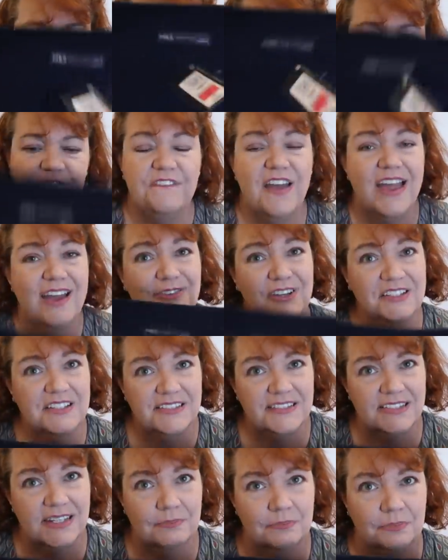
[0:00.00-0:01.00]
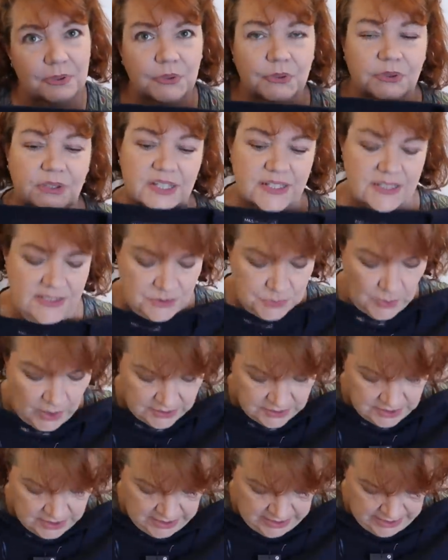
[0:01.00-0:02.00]
very simple this
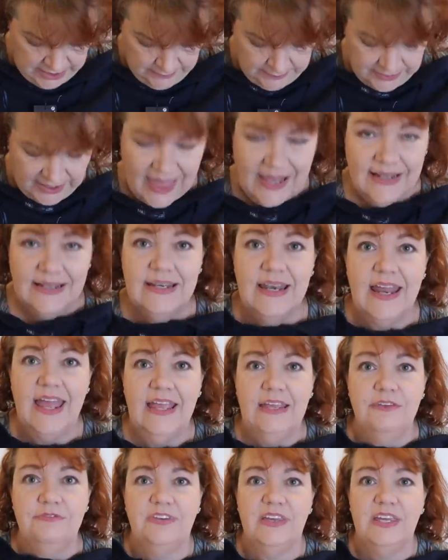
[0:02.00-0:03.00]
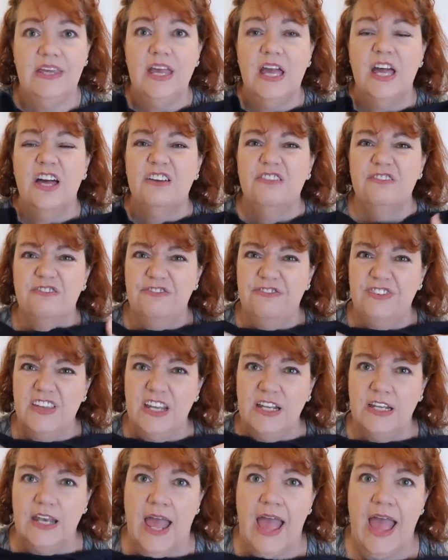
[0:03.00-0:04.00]
one, plain navy,
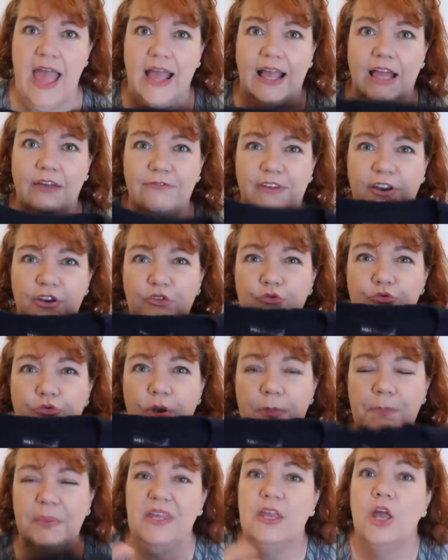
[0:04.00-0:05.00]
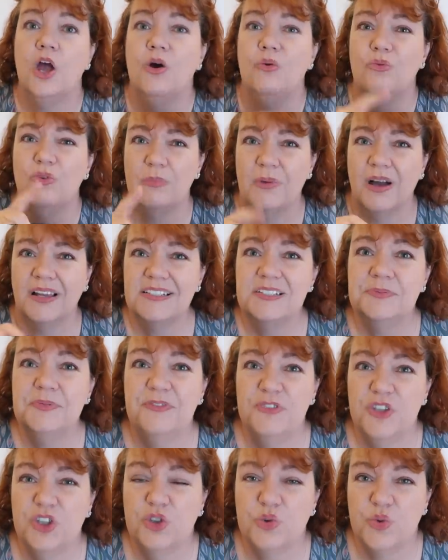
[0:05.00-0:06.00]
V-neck, very ribby, reminds me
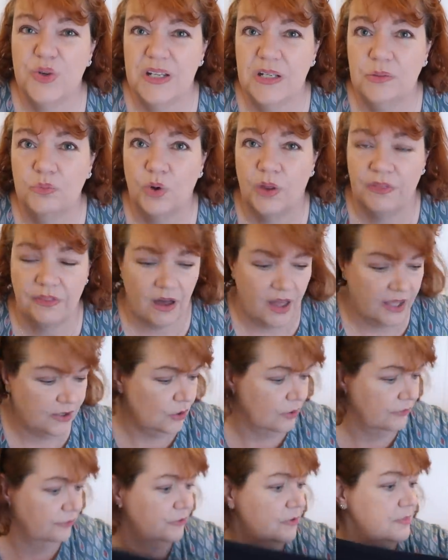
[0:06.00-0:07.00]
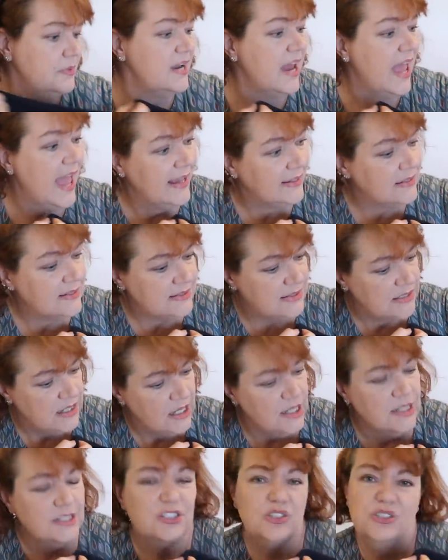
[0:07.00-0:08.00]
of the green one that I got from Next.
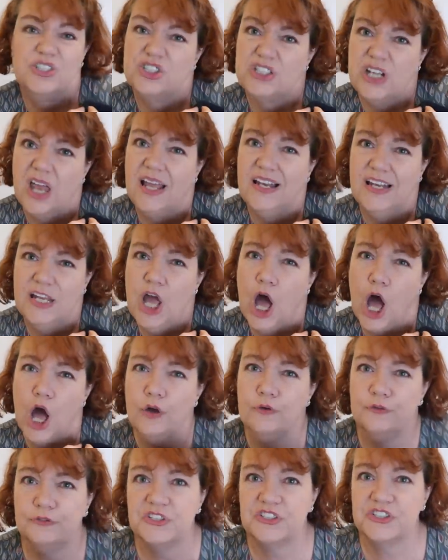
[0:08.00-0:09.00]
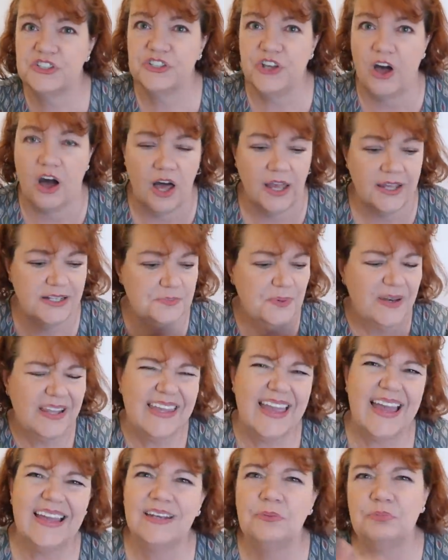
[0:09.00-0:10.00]
So slightly oversized, but
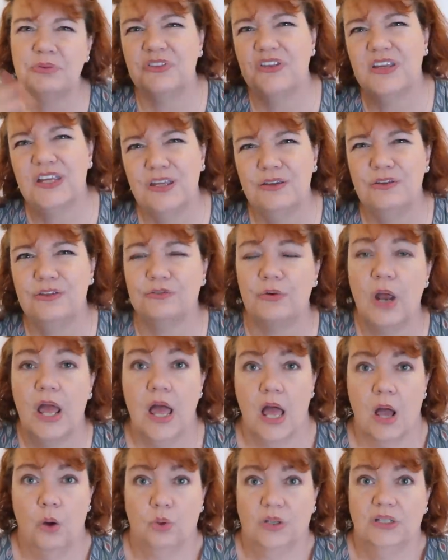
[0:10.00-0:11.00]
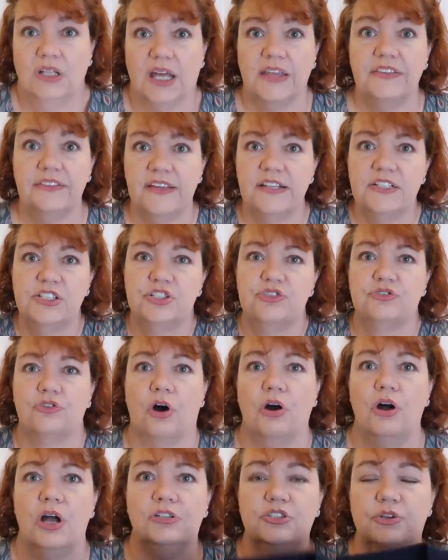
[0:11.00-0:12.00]
again, I'm thinking through, well, like this
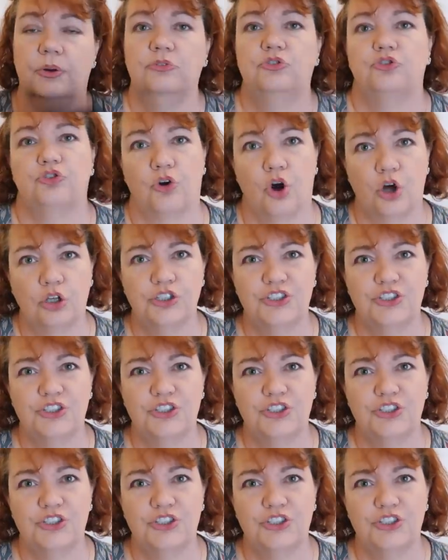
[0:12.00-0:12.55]
dress, to be